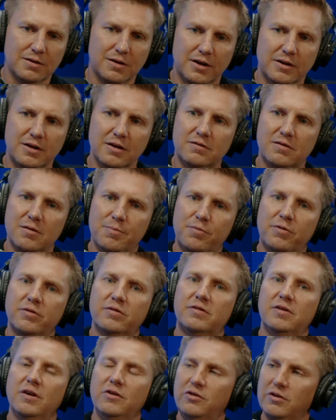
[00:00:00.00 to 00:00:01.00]
guess the
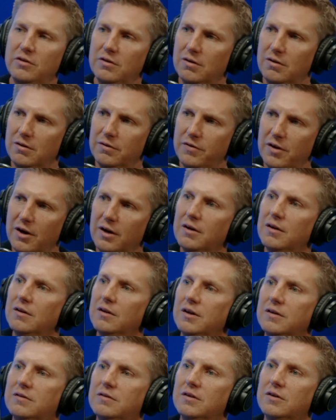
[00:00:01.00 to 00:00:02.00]
precision of the
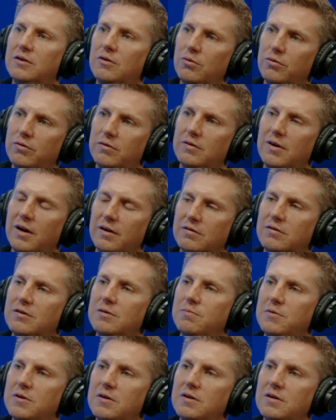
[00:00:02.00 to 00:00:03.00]
analytical has to
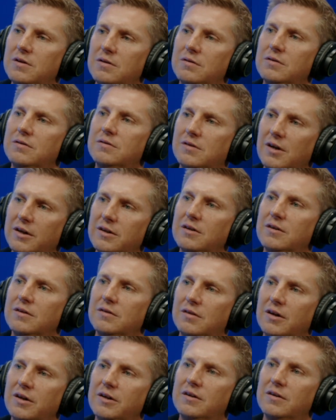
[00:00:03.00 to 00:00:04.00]
be tighter
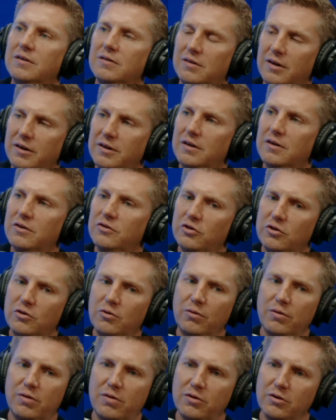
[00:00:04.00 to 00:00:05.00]
and tighter and tighter as you
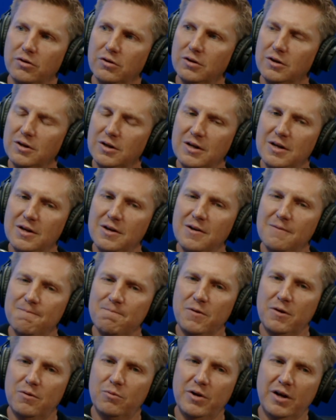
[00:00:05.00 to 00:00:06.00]
go through.
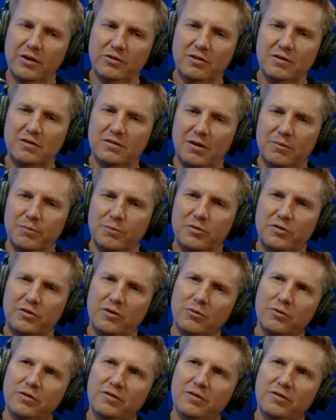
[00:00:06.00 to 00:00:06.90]
We actually still